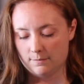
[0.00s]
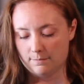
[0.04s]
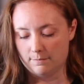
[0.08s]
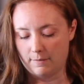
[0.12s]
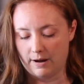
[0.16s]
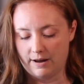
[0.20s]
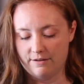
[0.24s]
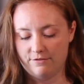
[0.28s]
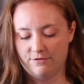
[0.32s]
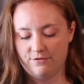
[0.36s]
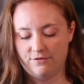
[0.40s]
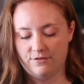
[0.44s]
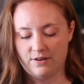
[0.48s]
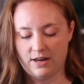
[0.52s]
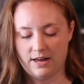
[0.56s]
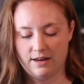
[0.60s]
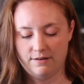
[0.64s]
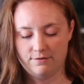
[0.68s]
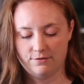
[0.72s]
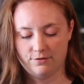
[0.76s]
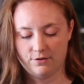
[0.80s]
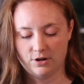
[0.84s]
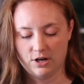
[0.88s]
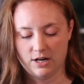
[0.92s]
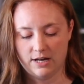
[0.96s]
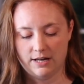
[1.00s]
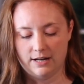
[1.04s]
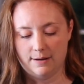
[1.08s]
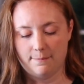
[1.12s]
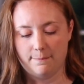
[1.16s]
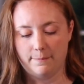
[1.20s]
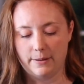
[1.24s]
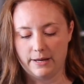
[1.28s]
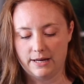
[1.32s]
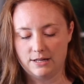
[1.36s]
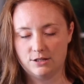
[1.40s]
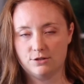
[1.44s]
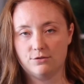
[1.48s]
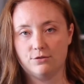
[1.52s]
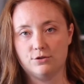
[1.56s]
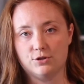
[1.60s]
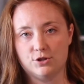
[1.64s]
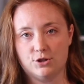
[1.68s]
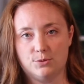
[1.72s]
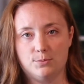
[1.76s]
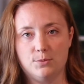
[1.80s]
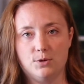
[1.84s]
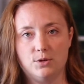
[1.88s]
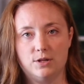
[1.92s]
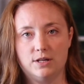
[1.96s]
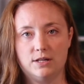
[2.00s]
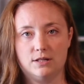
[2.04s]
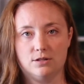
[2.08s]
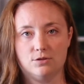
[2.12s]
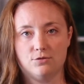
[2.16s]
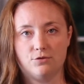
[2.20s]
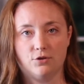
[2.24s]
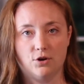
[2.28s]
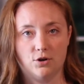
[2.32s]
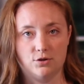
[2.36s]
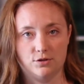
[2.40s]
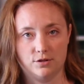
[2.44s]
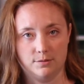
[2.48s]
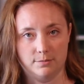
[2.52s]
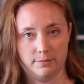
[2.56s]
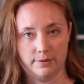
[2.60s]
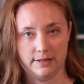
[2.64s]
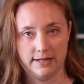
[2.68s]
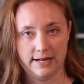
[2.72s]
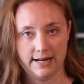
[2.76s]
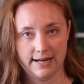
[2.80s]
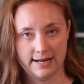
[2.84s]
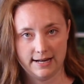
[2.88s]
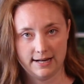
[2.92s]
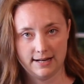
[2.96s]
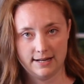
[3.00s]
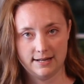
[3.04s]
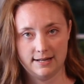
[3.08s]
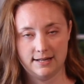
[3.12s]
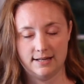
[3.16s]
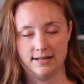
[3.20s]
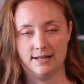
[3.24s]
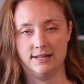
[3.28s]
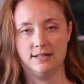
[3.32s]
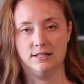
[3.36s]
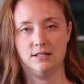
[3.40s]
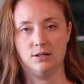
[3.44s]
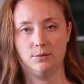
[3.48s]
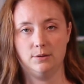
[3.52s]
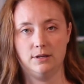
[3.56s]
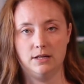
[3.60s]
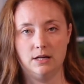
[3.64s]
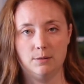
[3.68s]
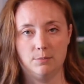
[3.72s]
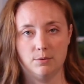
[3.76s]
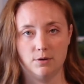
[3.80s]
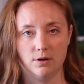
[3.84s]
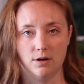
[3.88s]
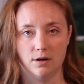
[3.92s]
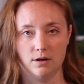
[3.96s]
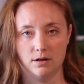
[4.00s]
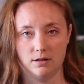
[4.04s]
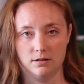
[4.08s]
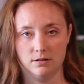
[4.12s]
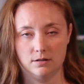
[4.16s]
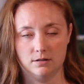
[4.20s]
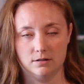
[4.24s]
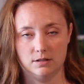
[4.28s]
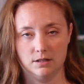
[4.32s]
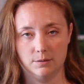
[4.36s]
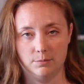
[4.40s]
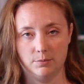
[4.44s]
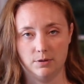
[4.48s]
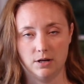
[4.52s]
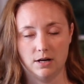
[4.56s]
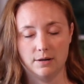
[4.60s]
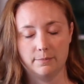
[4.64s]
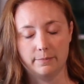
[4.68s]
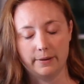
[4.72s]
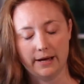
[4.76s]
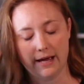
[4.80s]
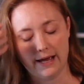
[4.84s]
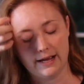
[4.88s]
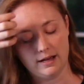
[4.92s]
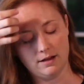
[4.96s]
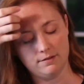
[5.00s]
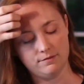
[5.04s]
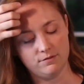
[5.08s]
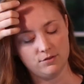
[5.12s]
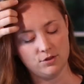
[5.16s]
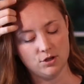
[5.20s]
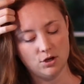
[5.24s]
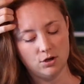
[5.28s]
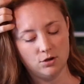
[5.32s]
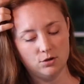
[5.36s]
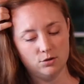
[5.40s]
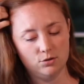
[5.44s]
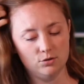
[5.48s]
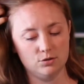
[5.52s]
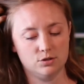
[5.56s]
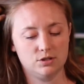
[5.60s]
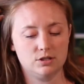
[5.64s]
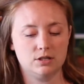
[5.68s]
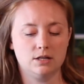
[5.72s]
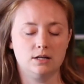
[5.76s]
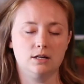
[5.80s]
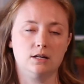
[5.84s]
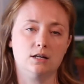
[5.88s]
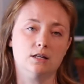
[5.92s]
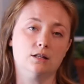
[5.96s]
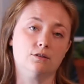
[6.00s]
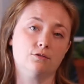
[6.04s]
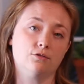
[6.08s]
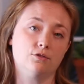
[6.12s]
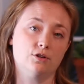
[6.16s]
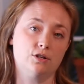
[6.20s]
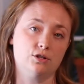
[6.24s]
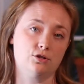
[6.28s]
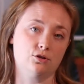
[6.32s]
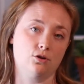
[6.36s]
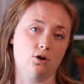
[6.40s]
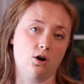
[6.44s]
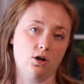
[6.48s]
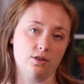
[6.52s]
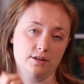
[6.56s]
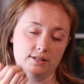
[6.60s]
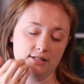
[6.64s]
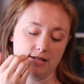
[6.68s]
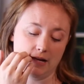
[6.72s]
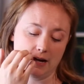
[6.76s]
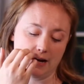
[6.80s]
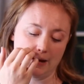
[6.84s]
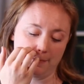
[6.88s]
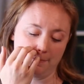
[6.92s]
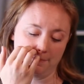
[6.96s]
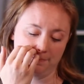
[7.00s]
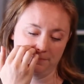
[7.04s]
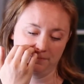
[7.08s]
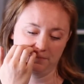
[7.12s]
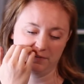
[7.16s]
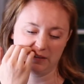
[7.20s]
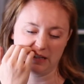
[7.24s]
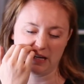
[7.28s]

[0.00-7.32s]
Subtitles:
My favorite base for a smoothie is frozen banana, so we keep a Ziploc bag of those in the freezer all the time.